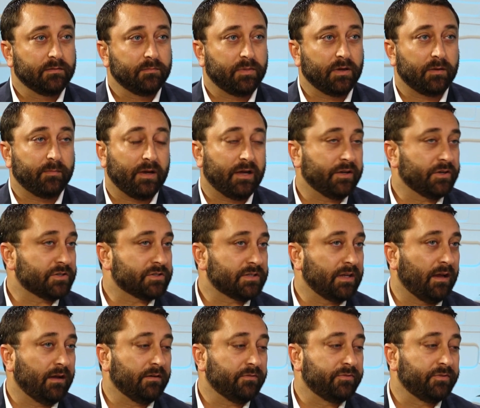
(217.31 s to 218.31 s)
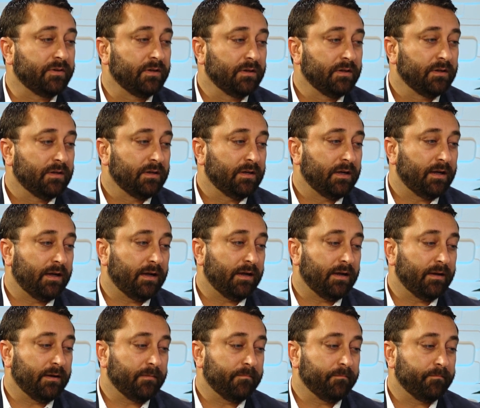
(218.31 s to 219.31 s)
but about yourself.
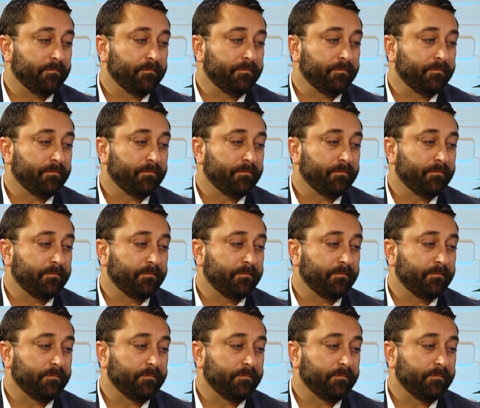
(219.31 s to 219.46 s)
And